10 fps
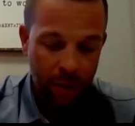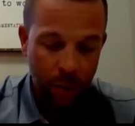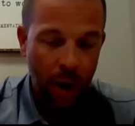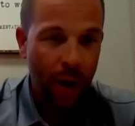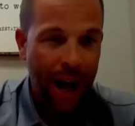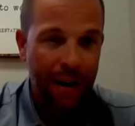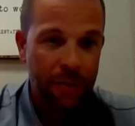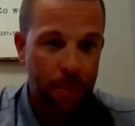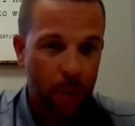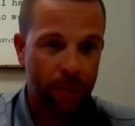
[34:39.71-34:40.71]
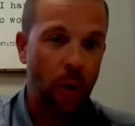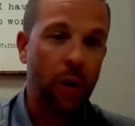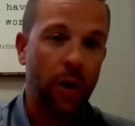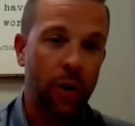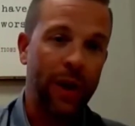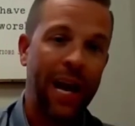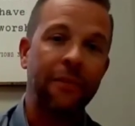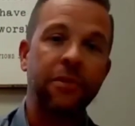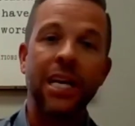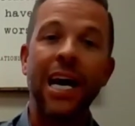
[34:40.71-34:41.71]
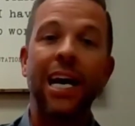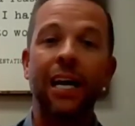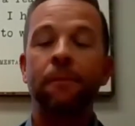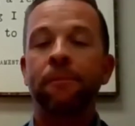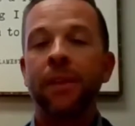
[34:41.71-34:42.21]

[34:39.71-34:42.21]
the portfolio that we have today.